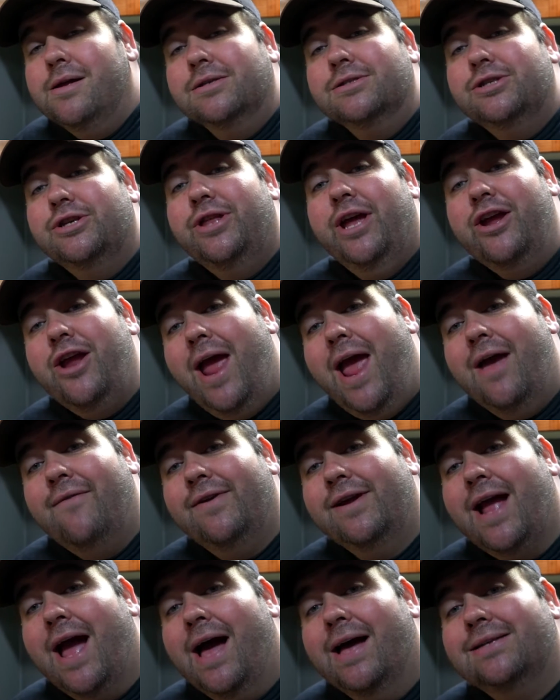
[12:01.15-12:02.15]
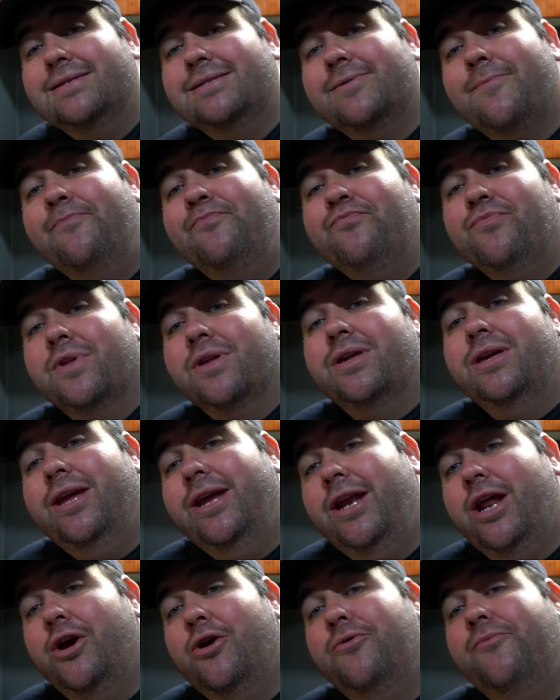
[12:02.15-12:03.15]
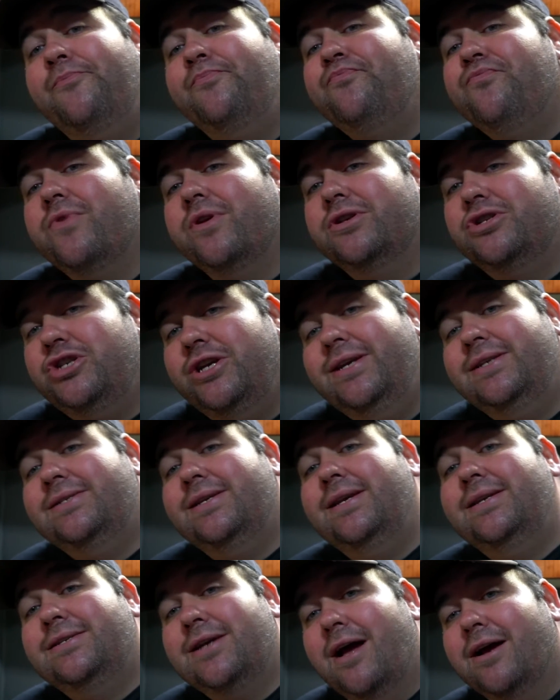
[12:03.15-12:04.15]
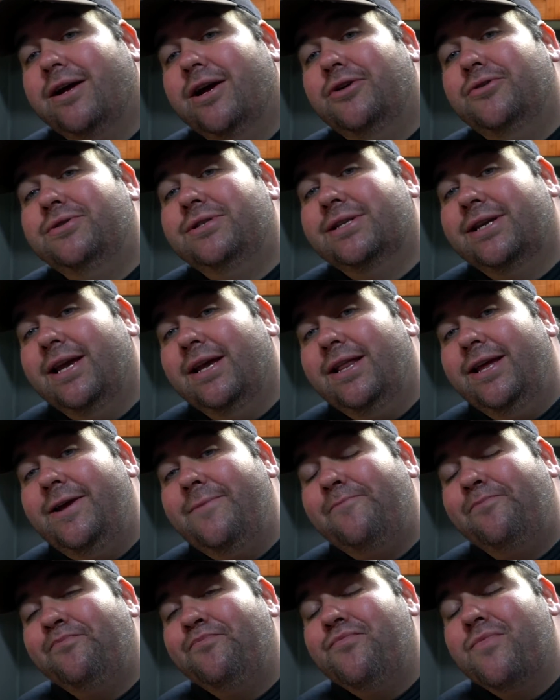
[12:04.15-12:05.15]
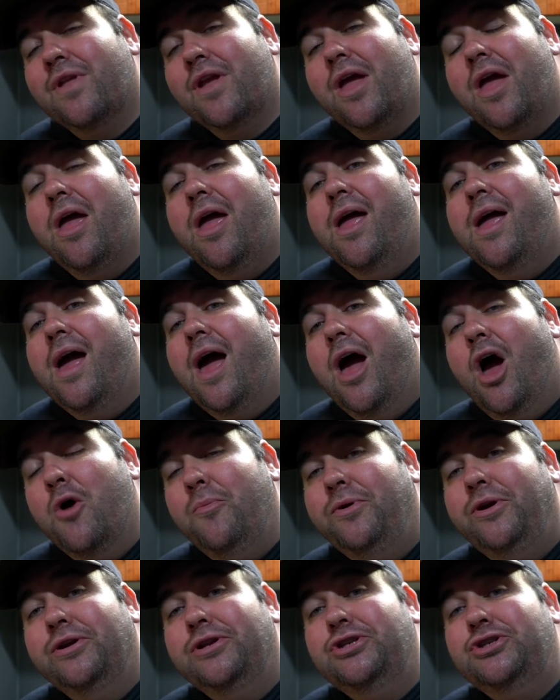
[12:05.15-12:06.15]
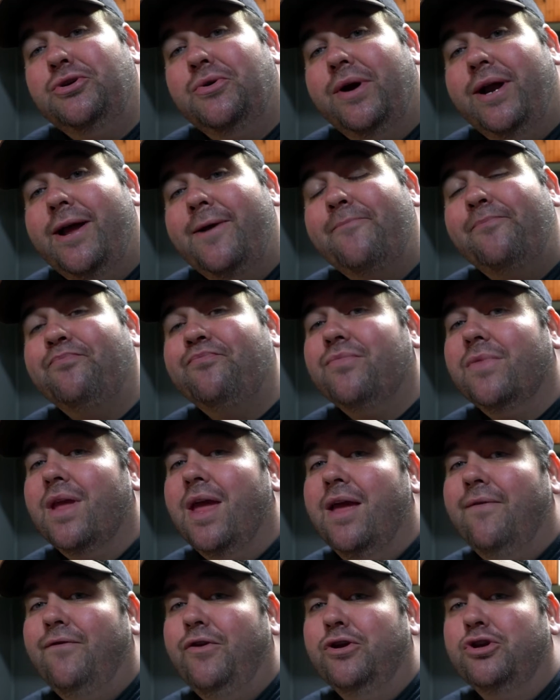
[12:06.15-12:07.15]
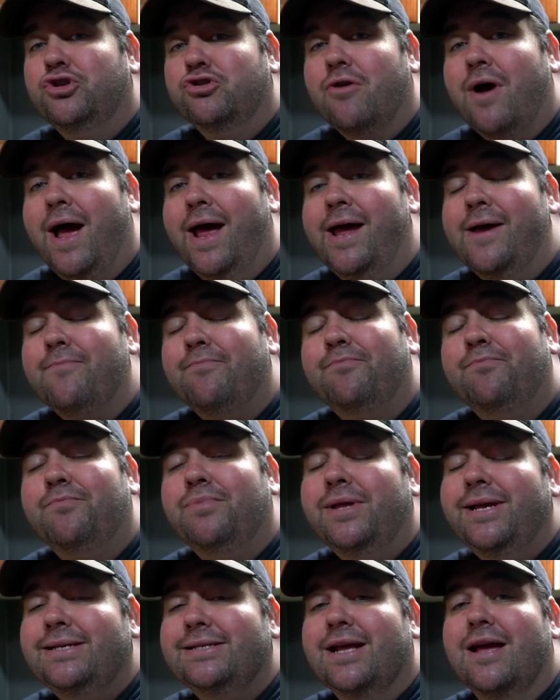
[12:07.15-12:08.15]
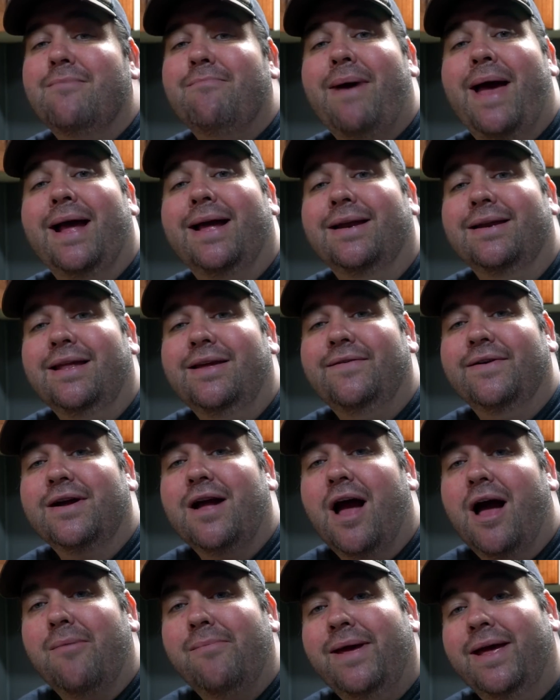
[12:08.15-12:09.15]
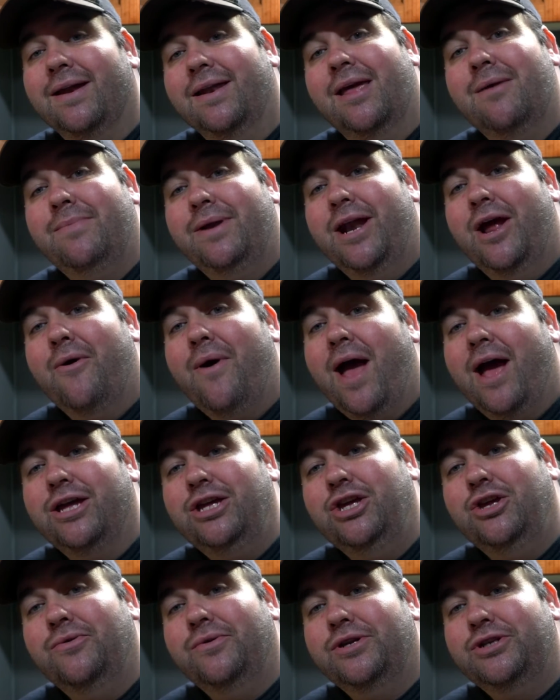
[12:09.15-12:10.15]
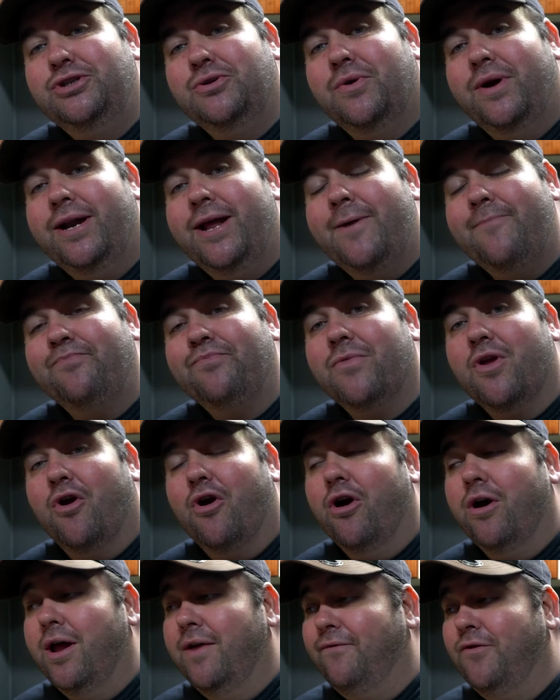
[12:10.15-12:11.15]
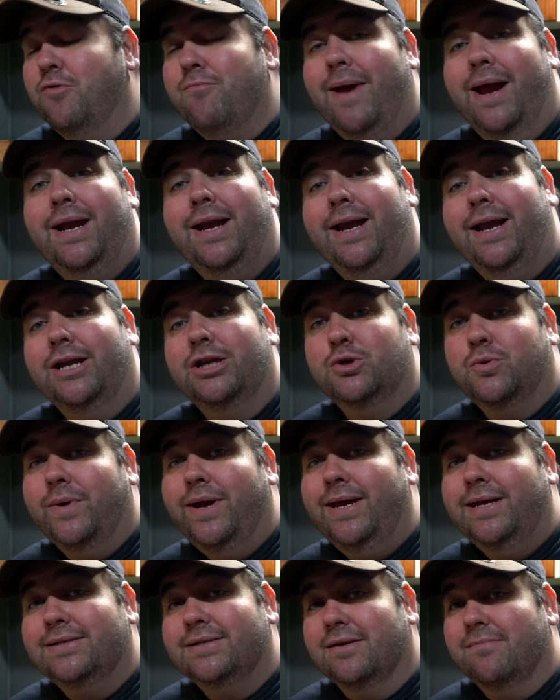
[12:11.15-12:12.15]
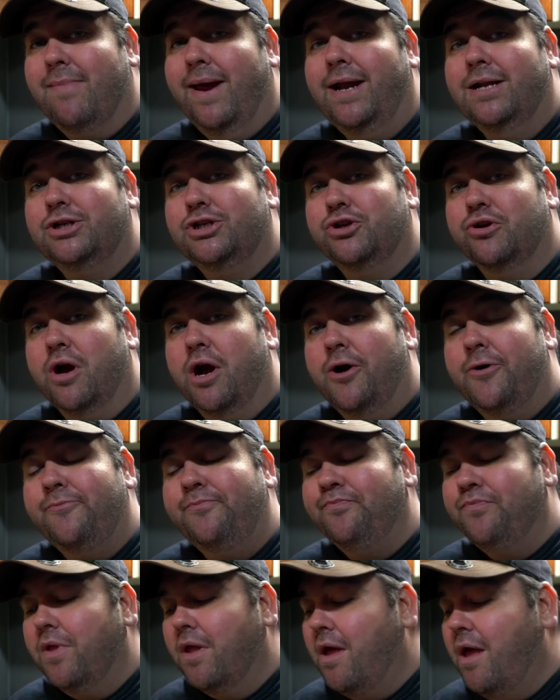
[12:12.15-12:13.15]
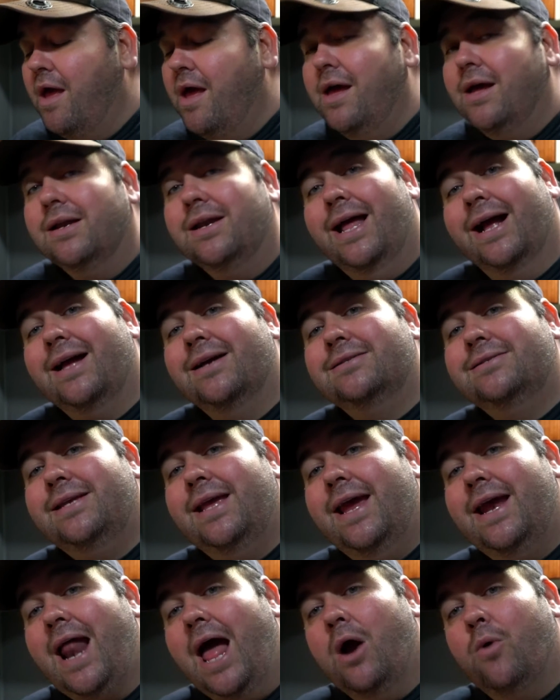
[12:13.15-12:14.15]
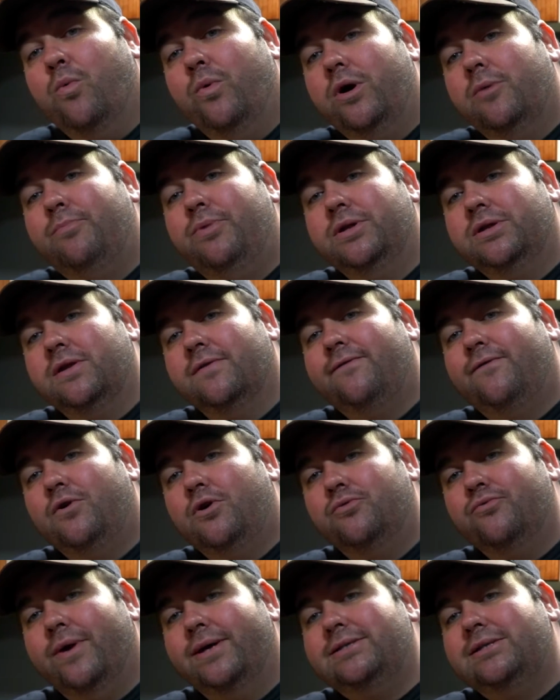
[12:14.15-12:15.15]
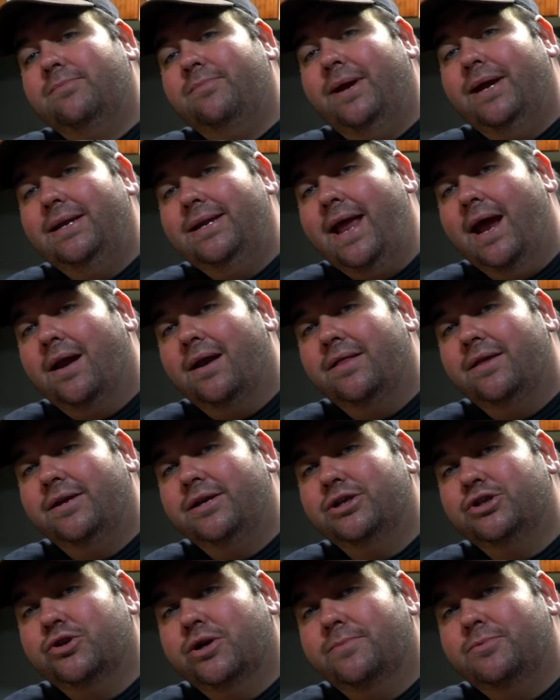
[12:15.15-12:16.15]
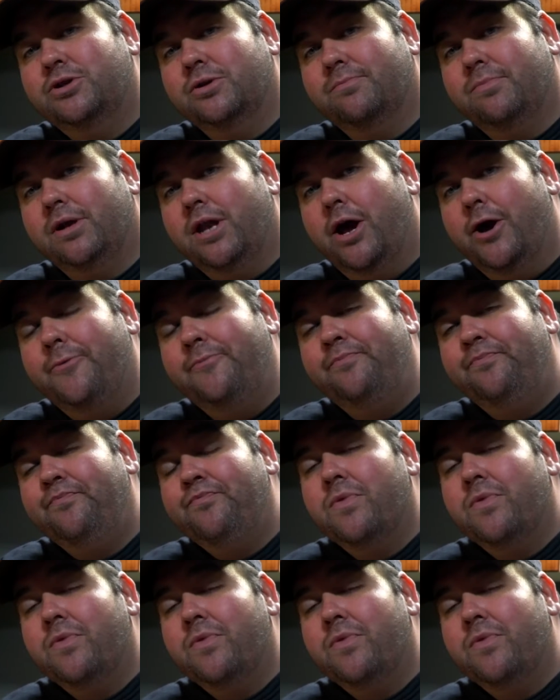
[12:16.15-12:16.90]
So there you have it, guys. Keto Cheesy Taco Skillet. Hope you enjoy it. If you try it, please come back and leave a comment. Let me know how you enjoyed it, or if you made any tweaks and made it your own. Like I said, I will put the full recipe down in the description below.